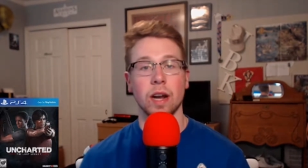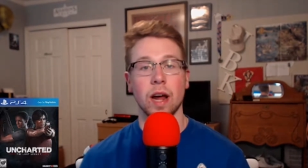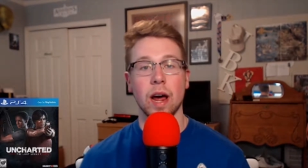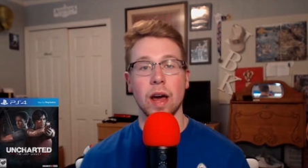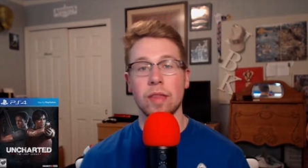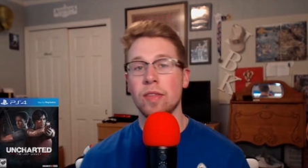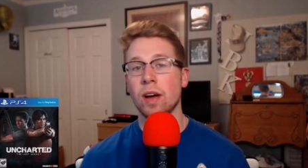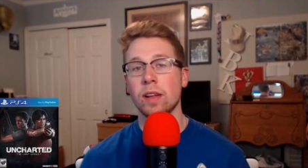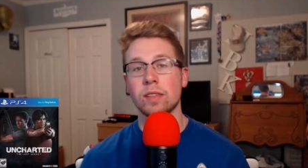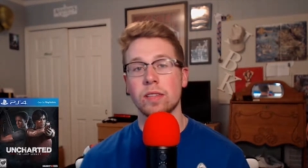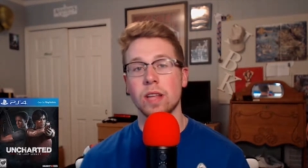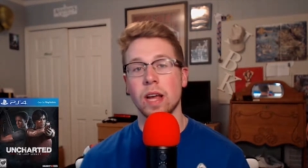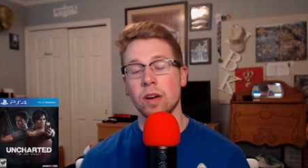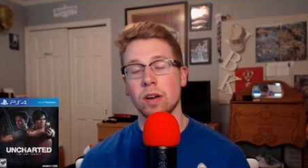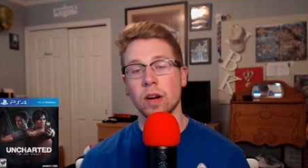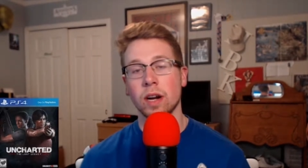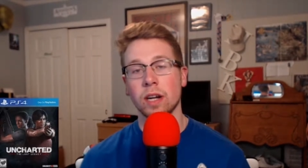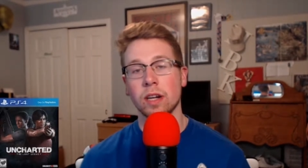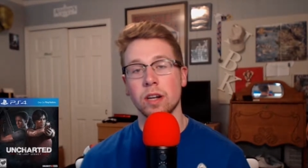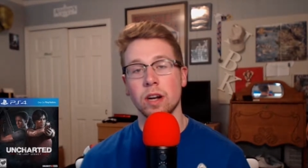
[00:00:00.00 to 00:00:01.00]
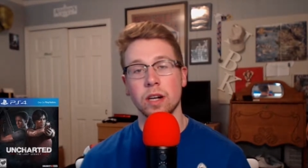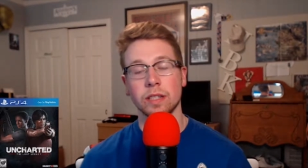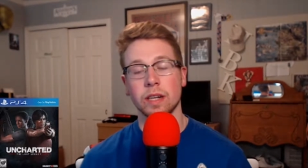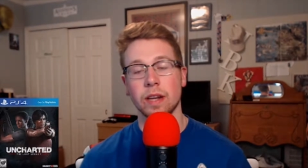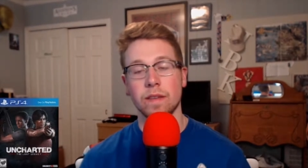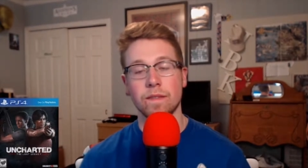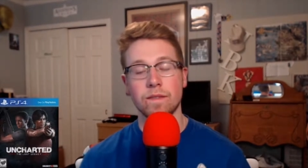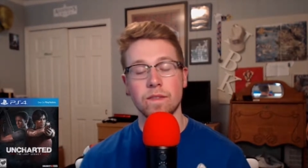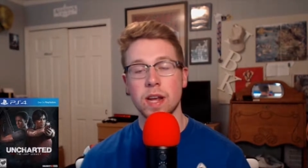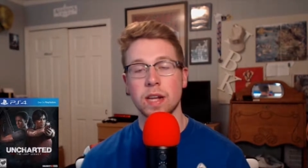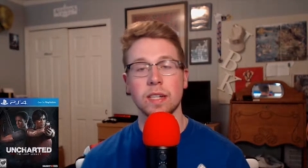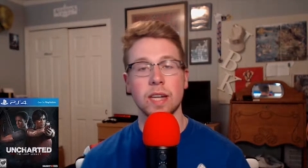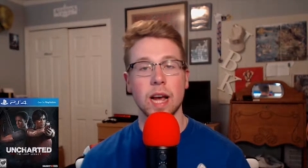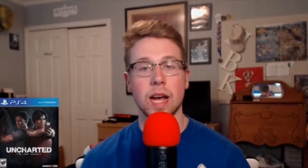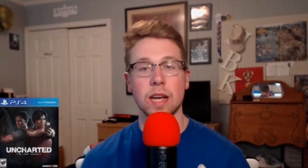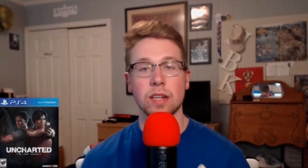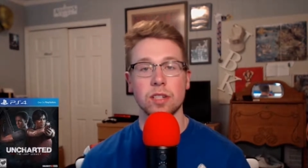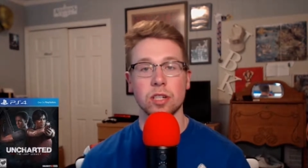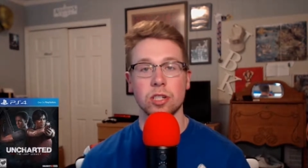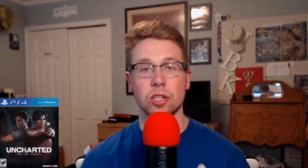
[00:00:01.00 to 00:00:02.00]
I thought that Naughty Dog did a
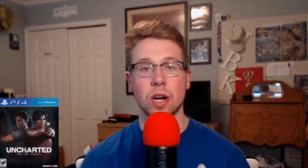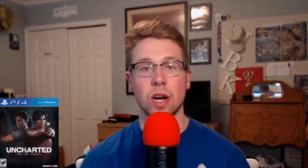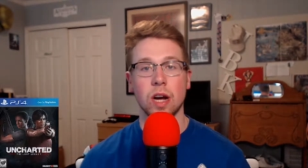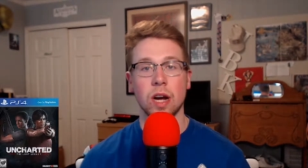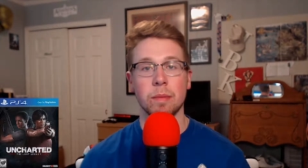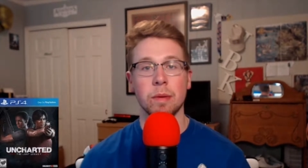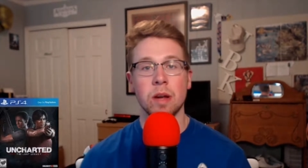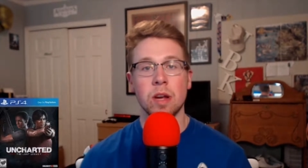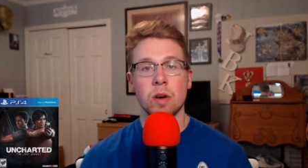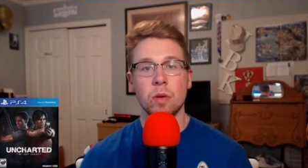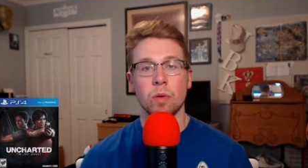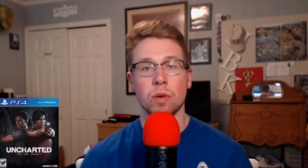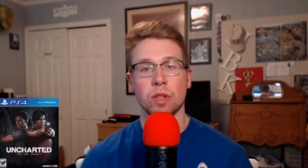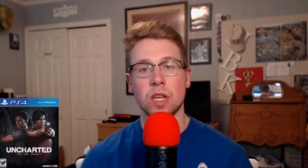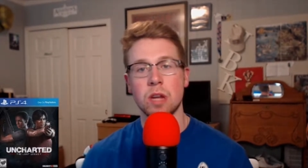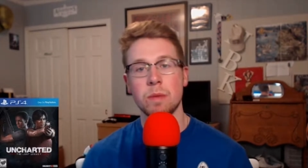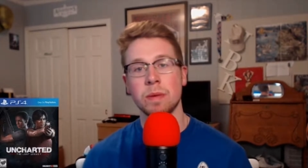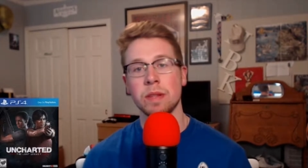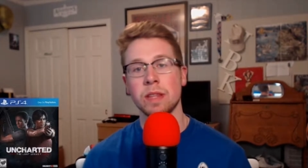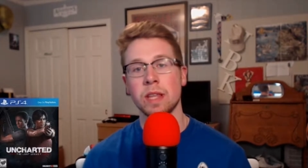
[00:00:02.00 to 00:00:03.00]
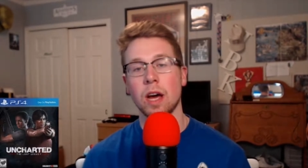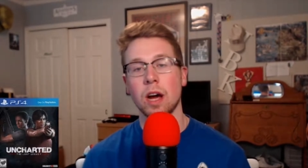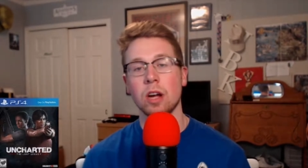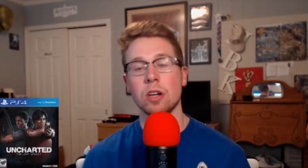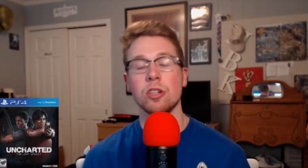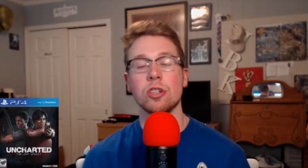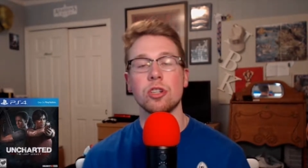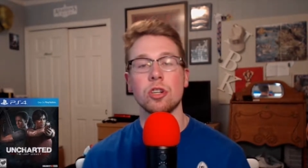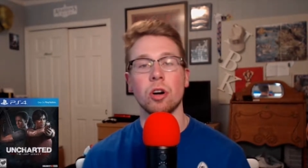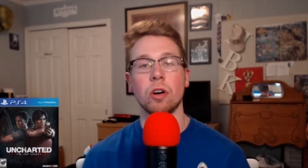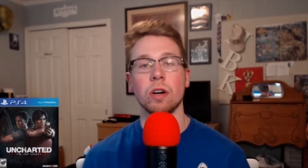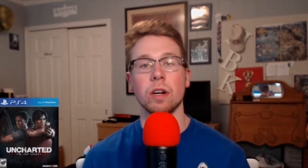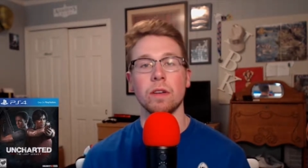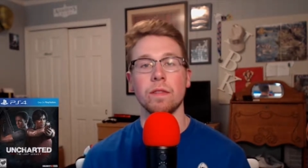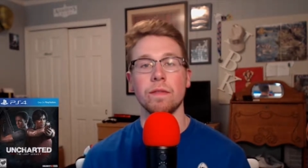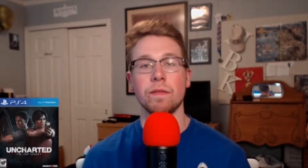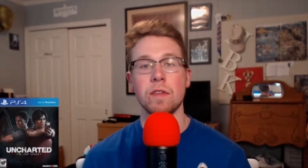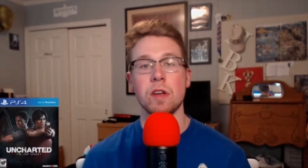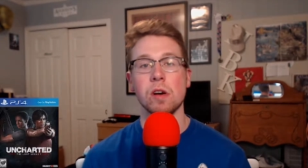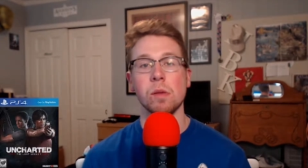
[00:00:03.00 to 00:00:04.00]
fantastic job with keeping that Uncharted
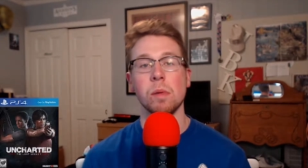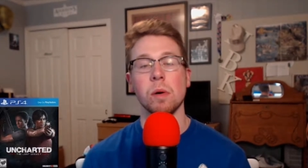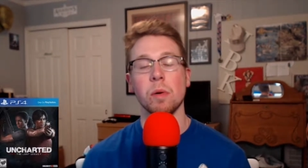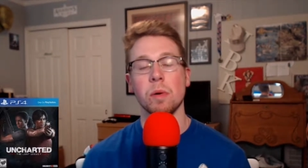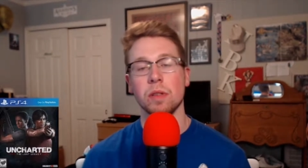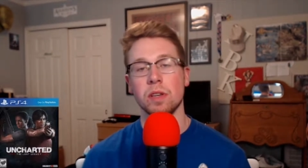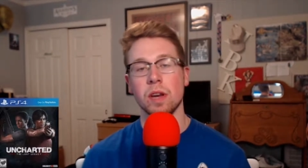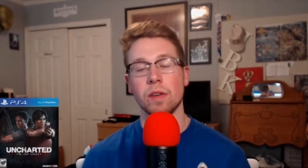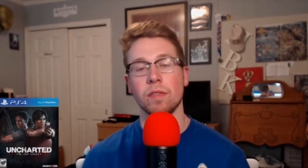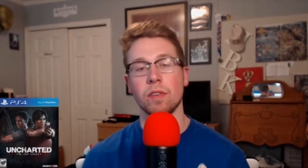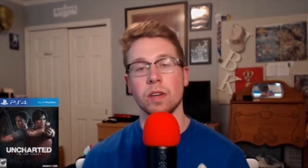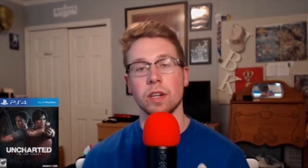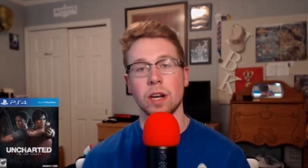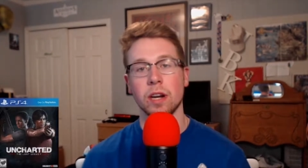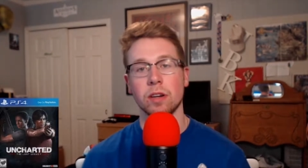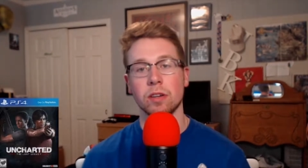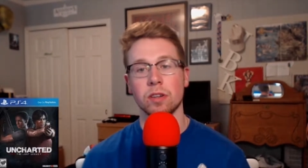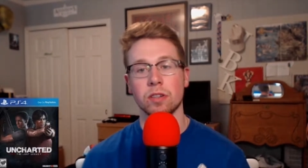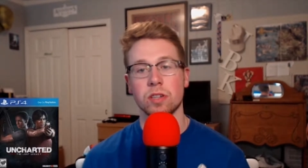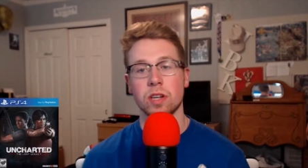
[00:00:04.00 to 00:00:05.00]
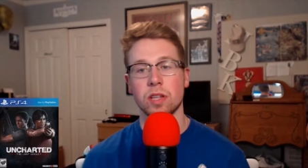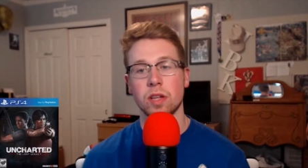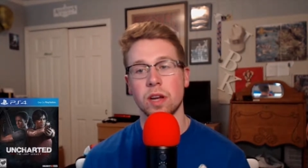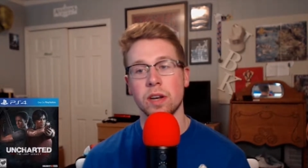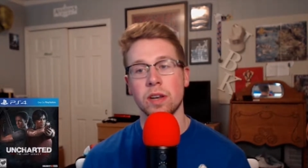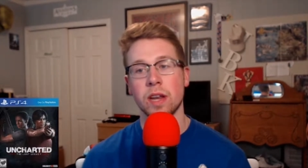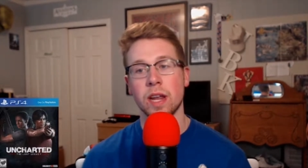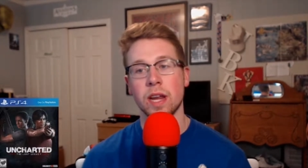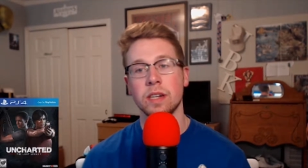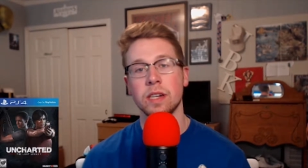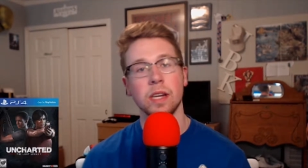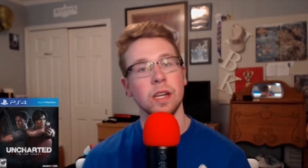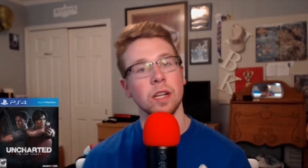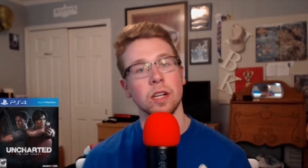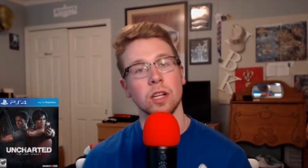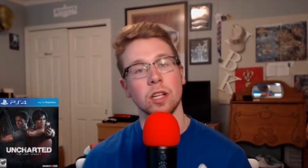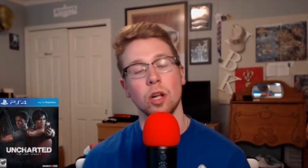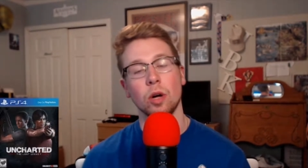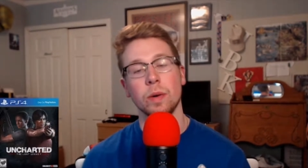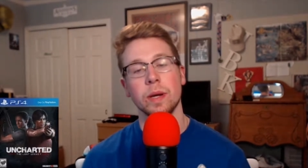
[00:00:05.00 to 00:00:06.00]
feel, but with different characters. I thought Nadine and
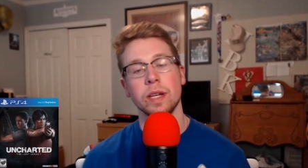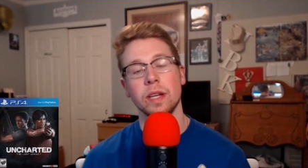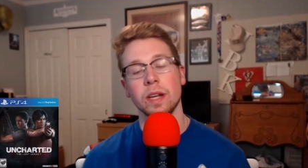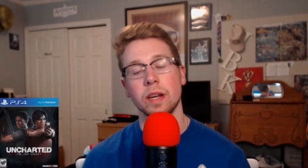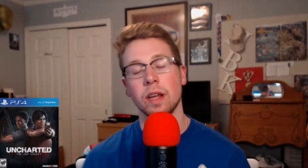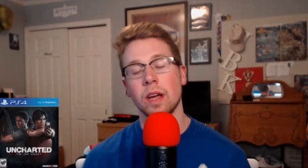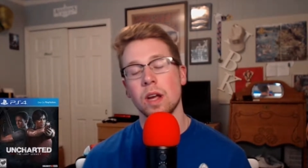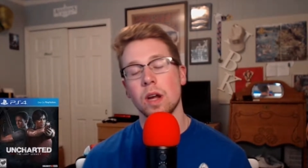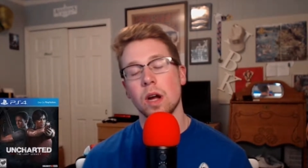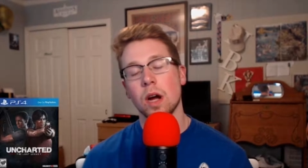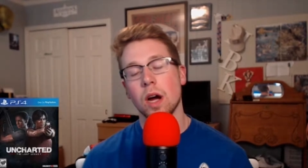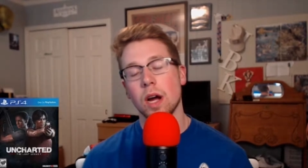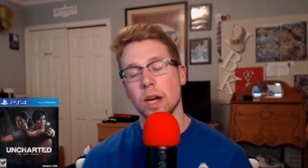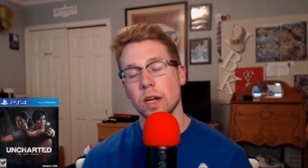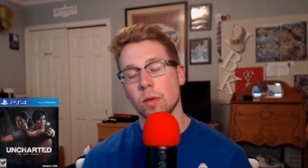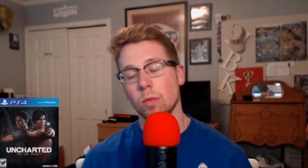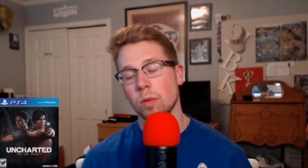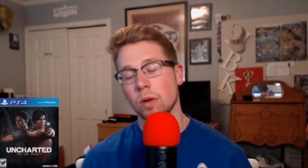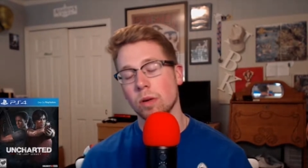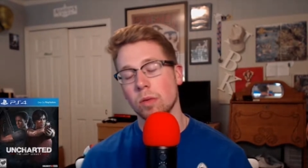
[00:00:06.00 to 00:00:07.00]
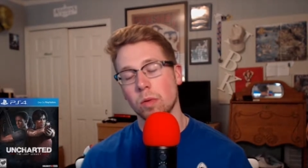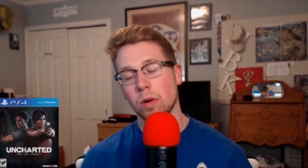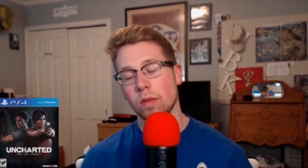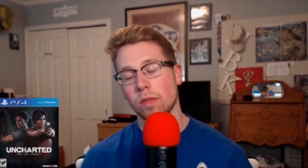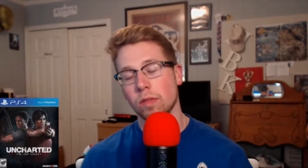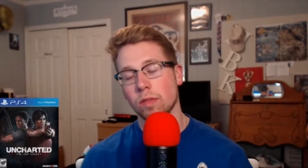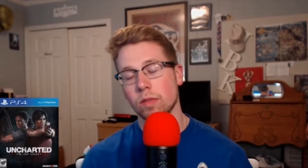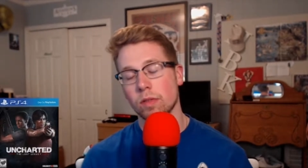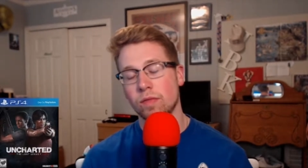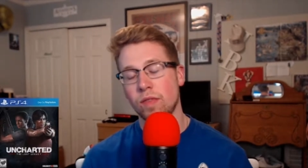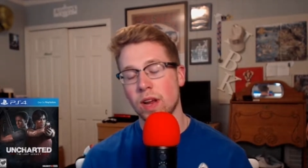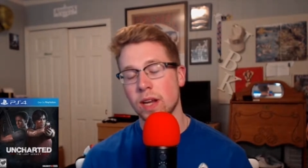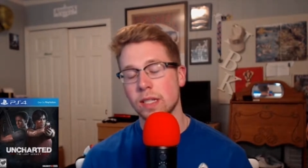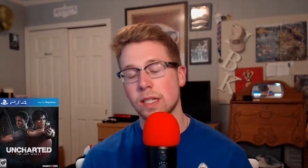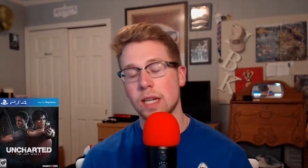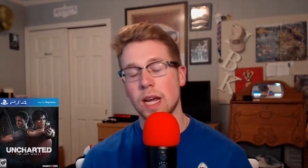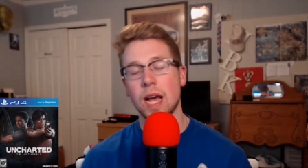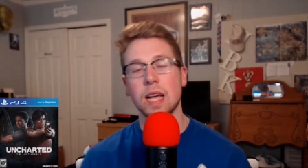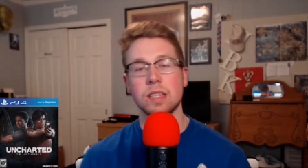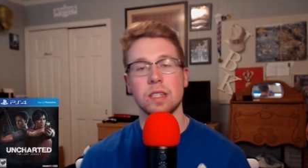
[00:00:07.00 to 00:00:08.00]
Chloe did a, were, were
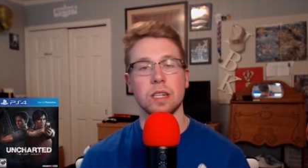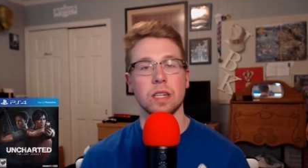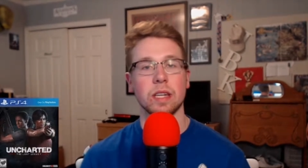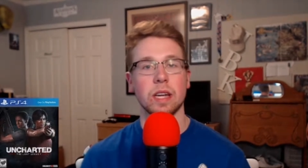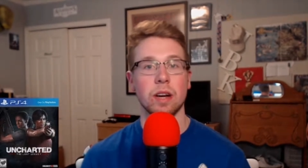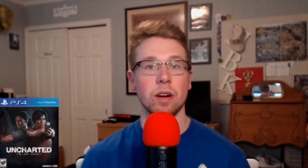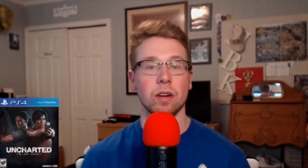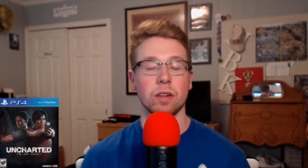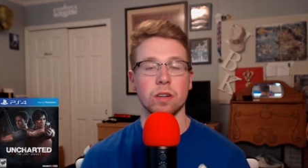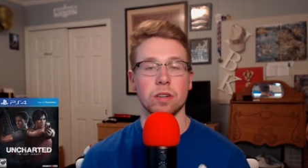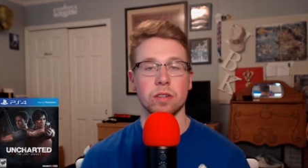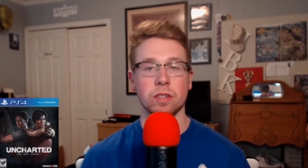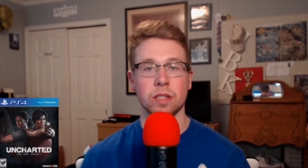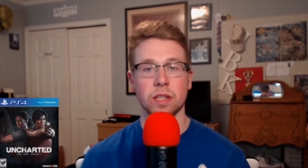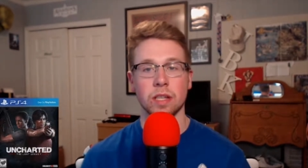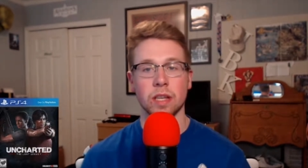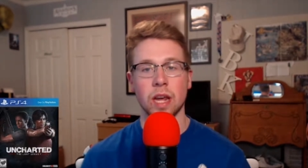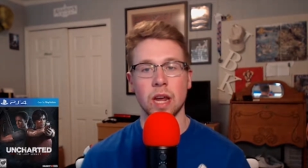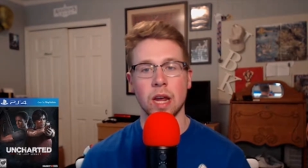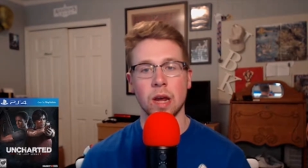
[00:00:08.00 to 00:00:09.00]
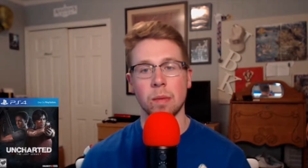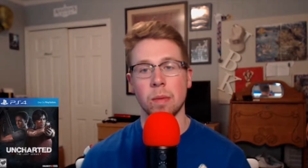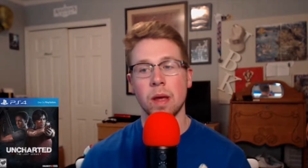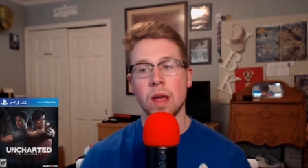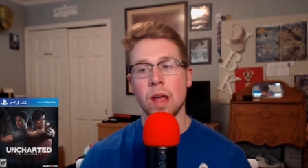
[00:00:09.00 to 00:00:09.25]
fantastic characters in the game.